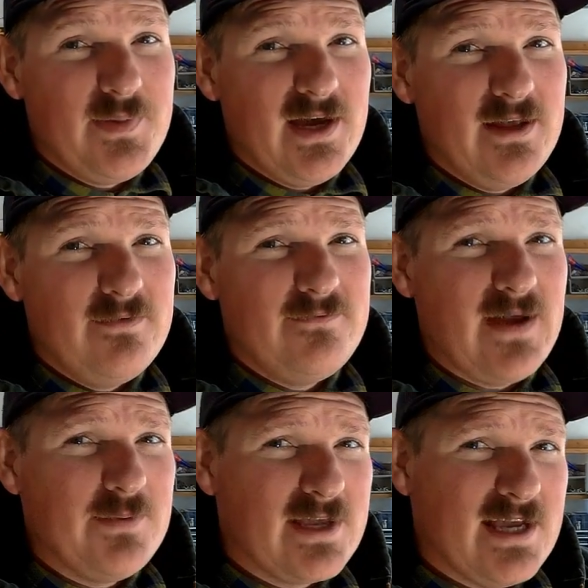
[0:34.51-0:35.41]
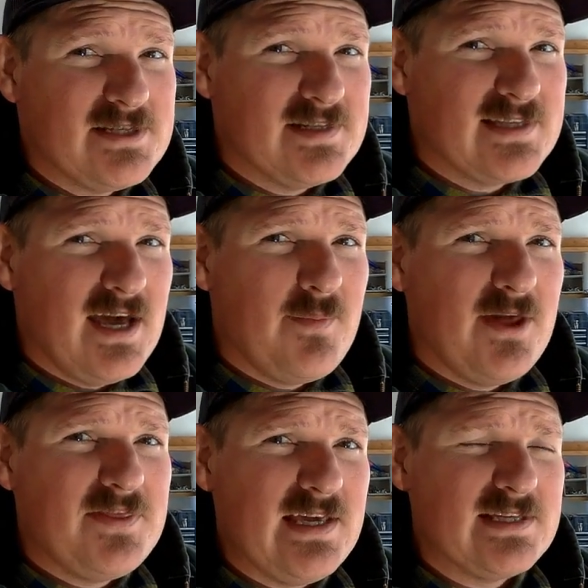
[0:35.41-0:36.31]
but fabrication is kind of my
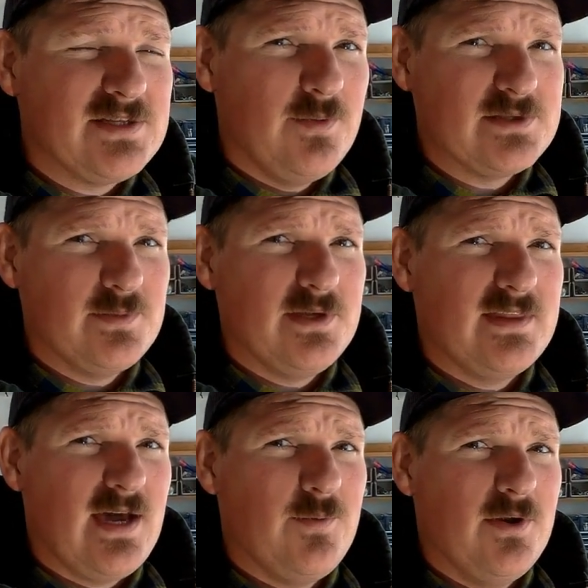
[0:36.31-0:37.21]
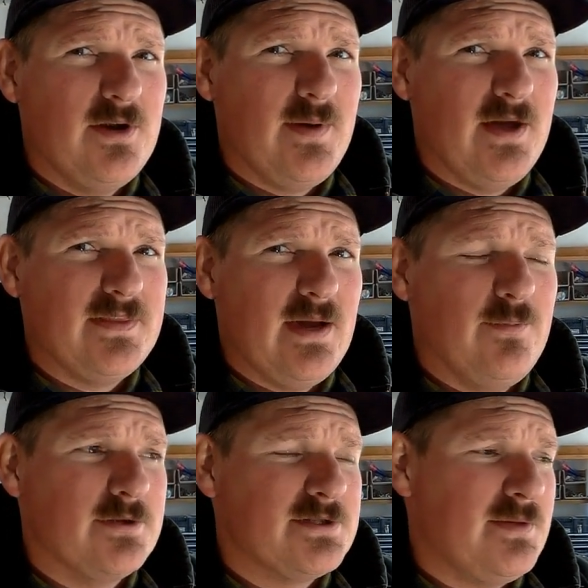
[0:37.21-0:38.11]
thing, so I wasn't really that worried about that
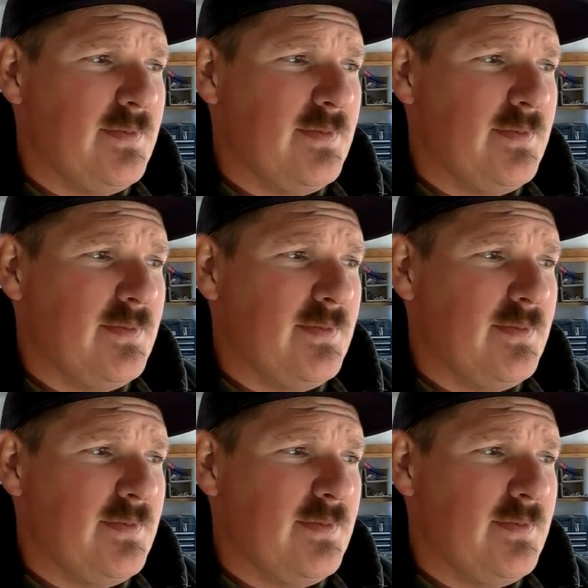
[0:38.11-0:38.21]
portion.